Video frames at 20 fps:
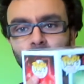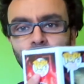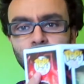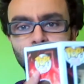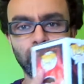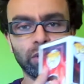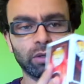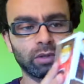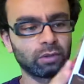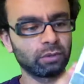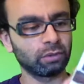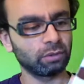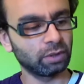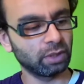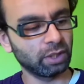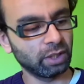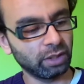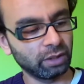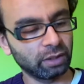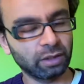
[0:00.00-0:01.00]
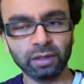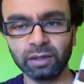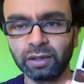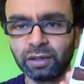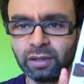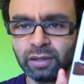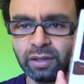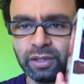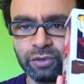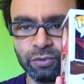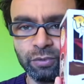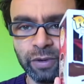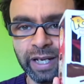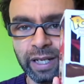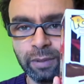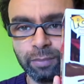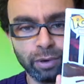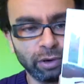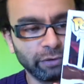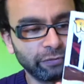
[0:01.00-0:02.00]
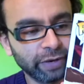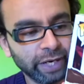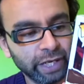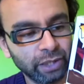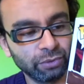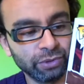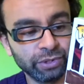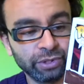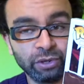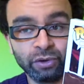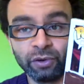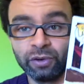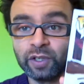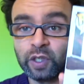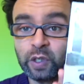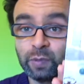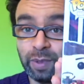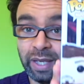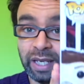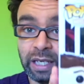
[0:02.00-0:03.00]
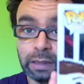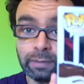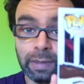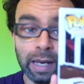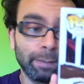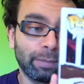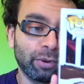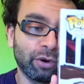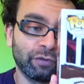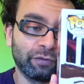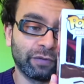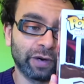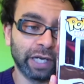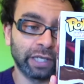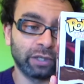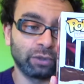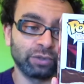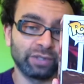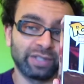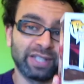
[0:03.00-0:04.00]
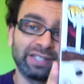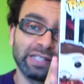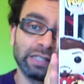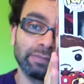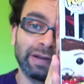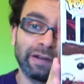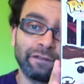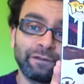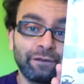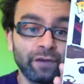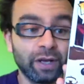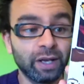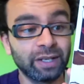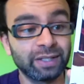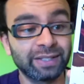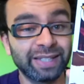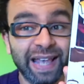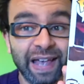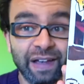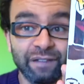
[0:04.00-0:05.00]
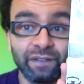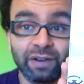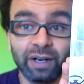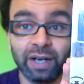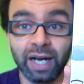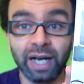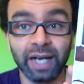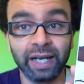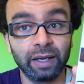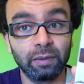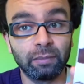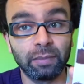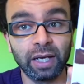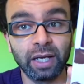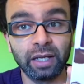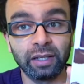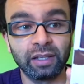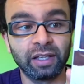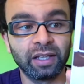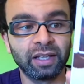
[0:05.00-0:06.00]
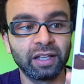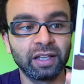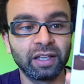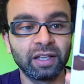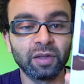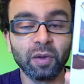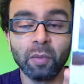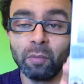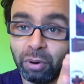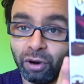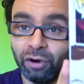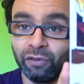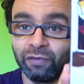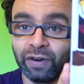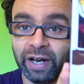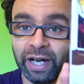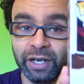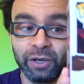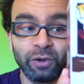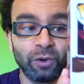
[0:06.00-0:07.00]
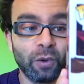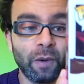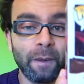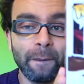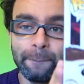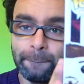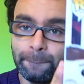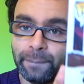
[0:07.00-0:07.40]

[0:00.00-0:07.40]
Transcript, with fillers: whoa, like it's raining pop vinyls, yo. Speaking about pop vinyls, this is my first ever Iron Man pop vinyl.